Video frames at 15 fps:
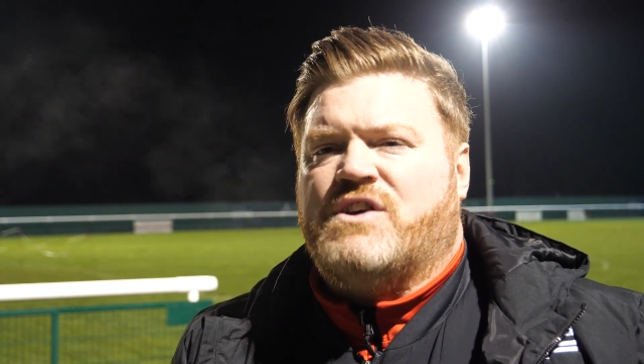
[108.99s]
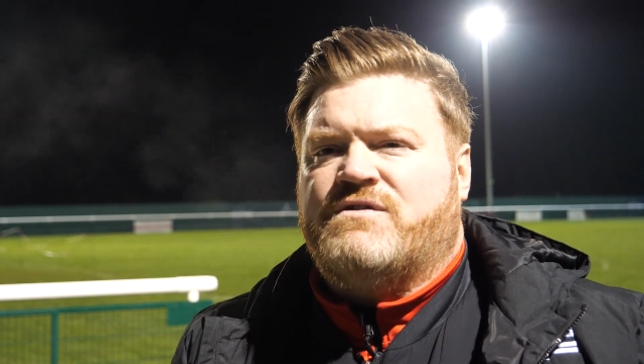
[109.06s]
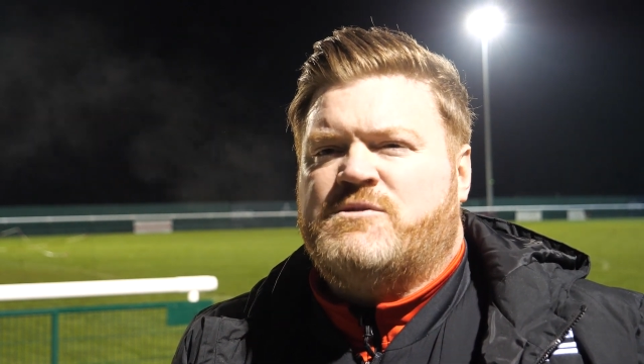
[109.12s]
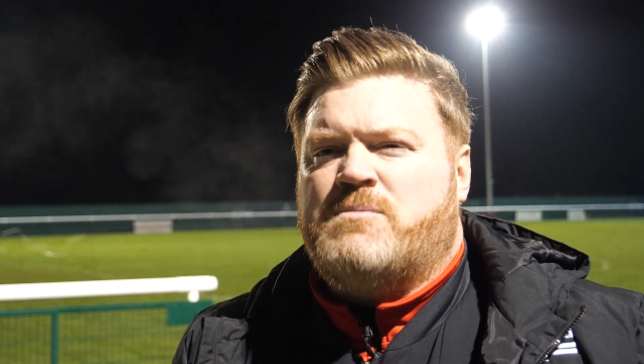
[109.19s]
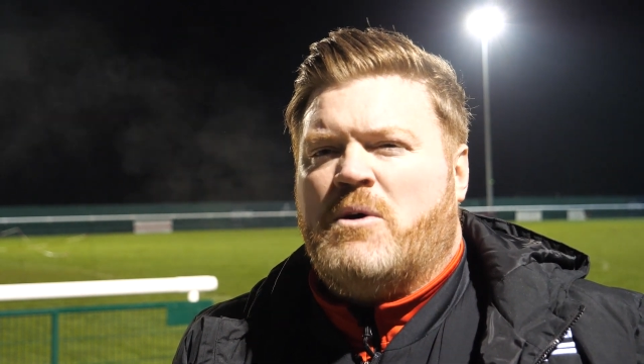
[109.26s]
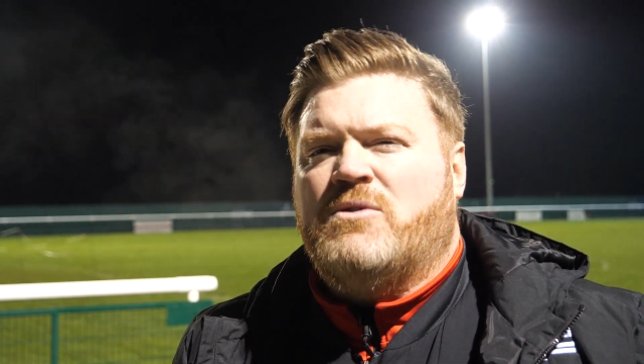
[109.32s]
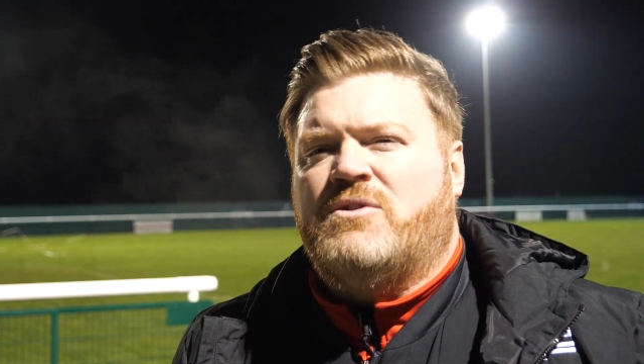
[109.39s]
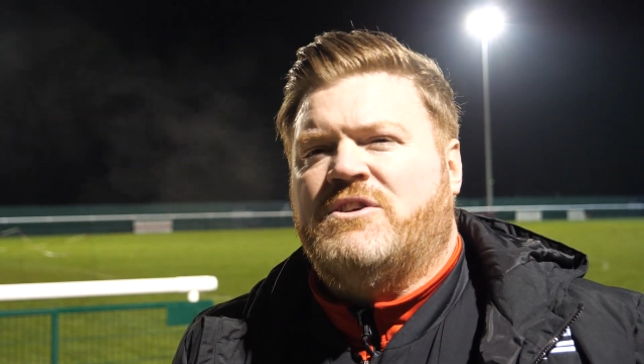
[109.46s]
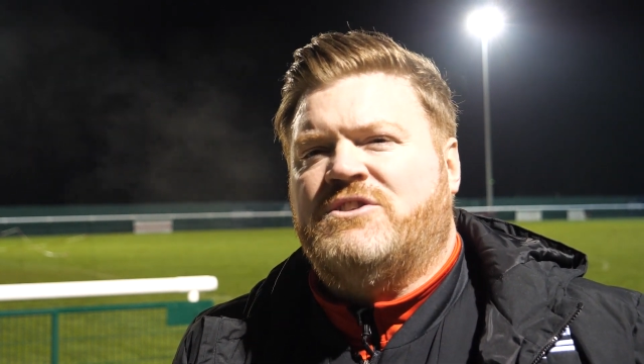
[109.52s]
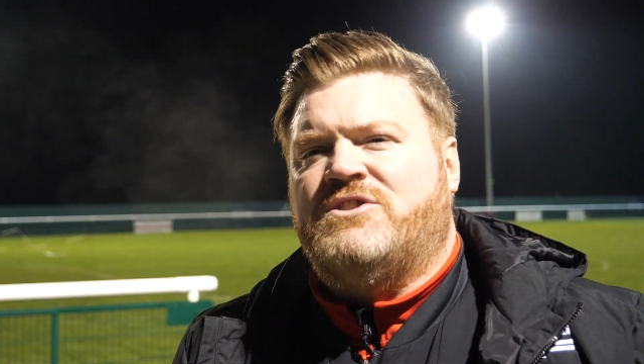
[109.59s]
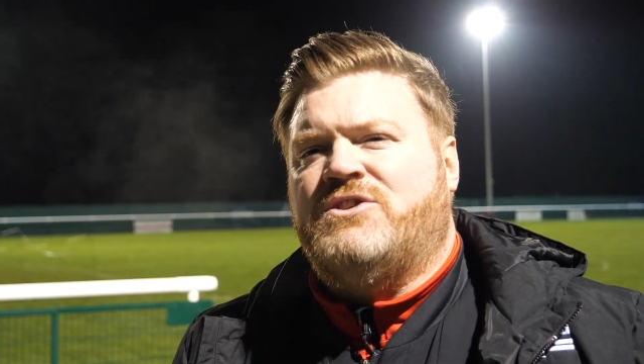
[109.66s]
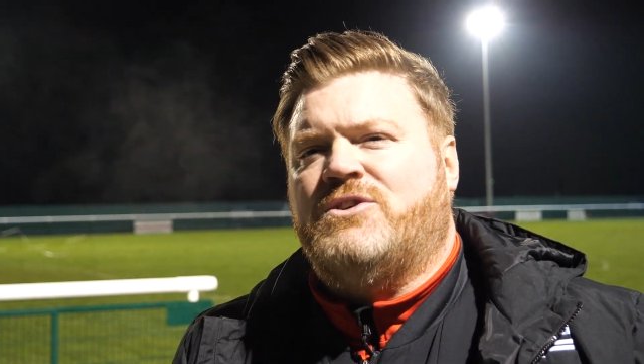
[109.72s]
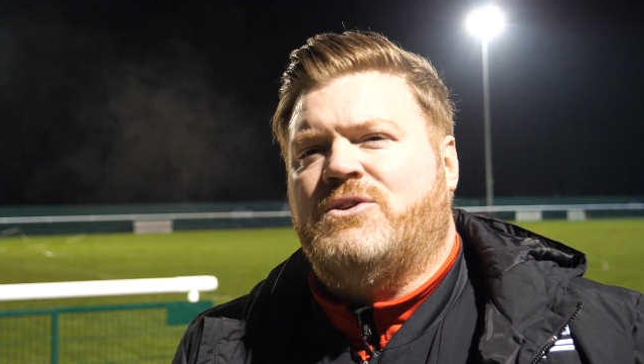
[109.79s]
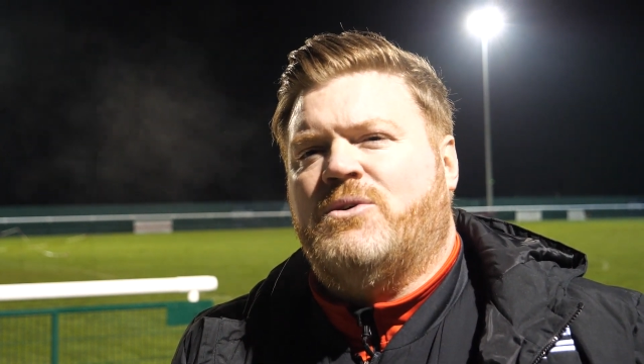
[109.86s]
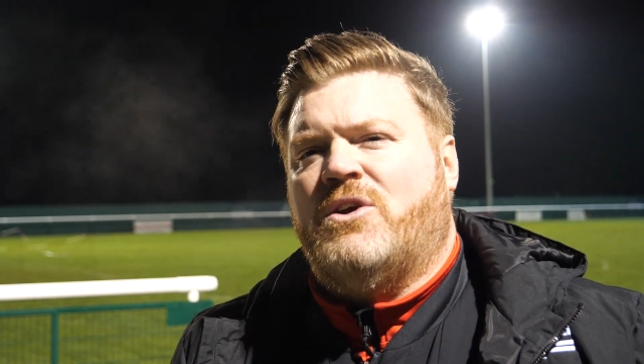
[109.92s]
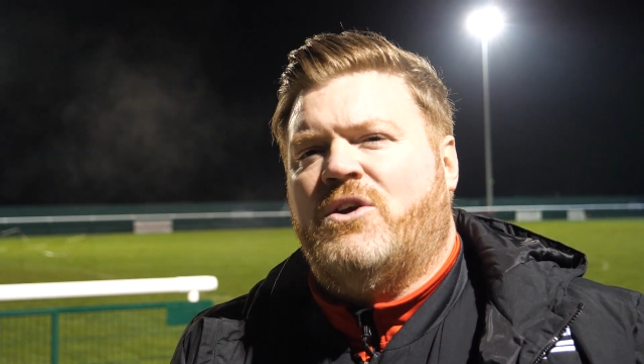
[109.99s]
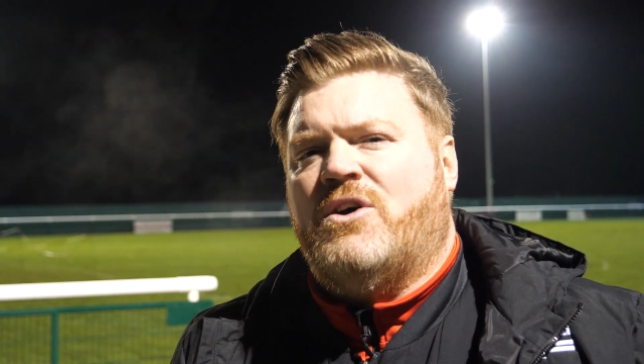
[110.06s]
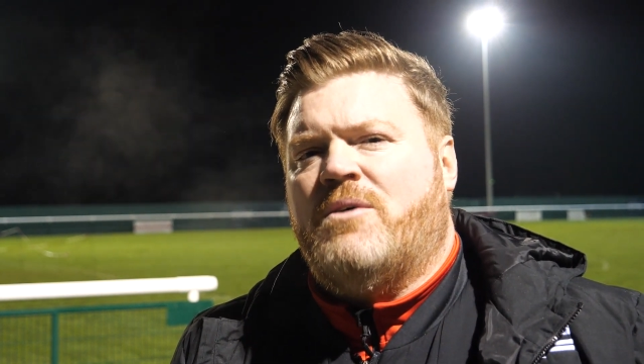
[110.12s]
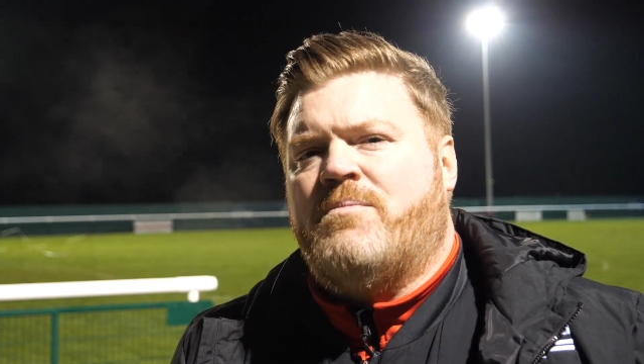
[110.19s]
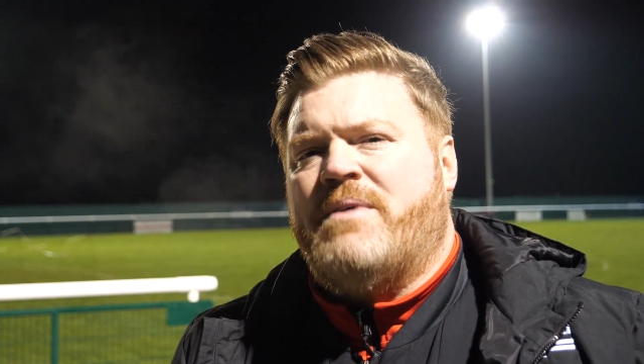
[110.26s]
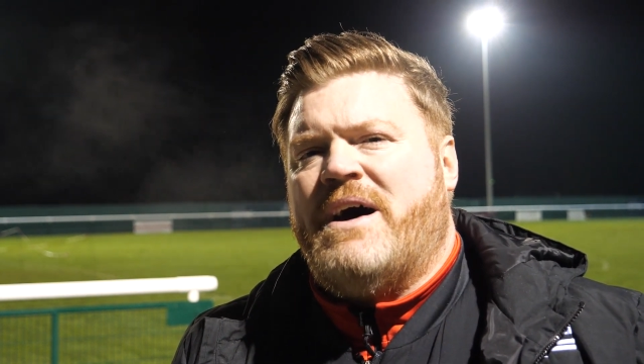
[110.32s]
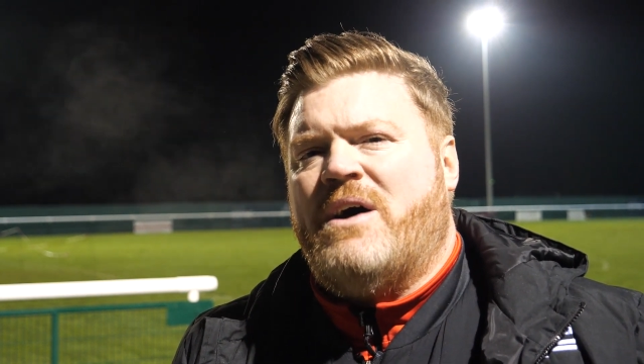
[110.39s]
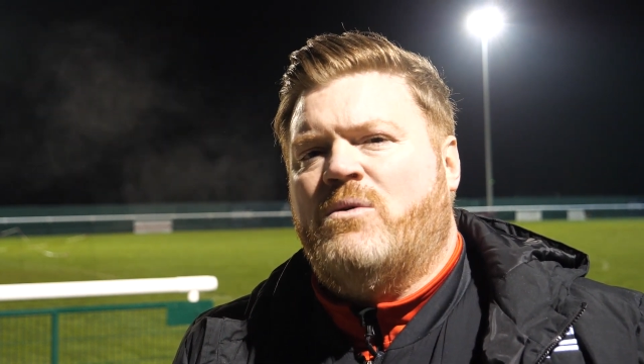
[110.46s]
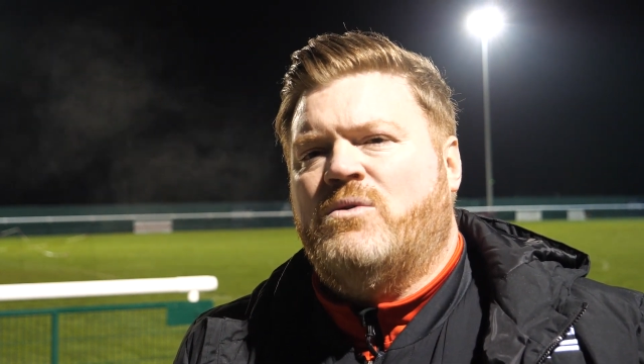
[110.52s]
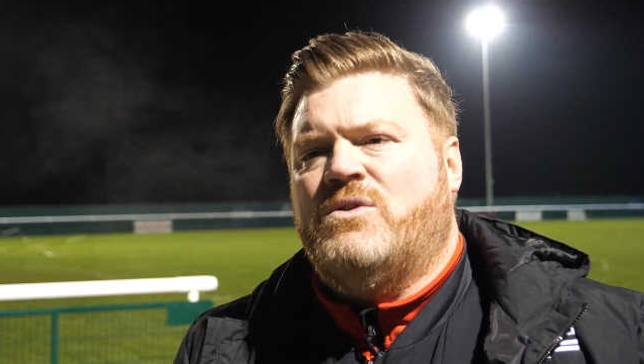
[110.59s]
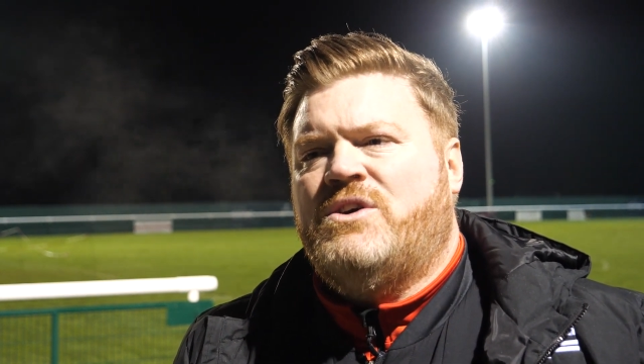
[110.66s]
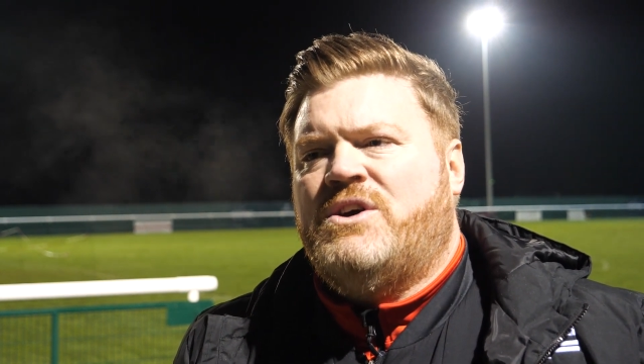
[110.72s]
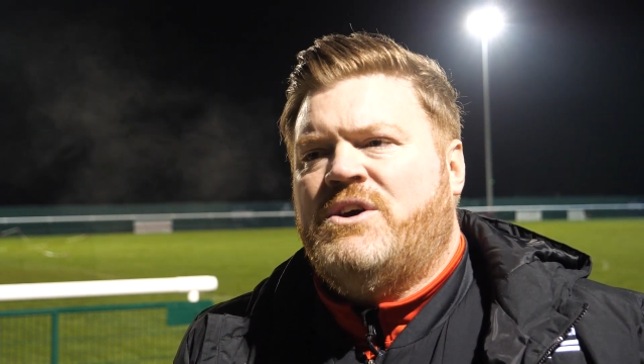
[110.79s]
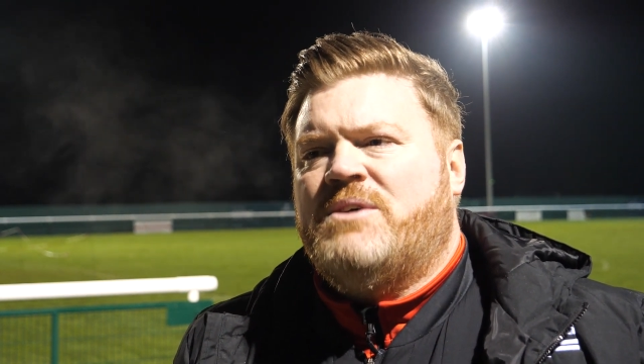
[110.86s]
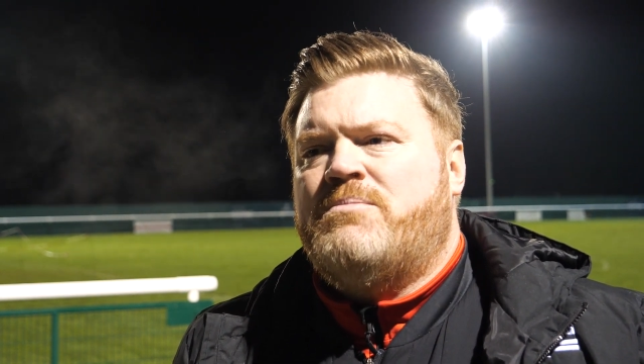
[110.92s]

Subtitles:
I've spoken to you a lot about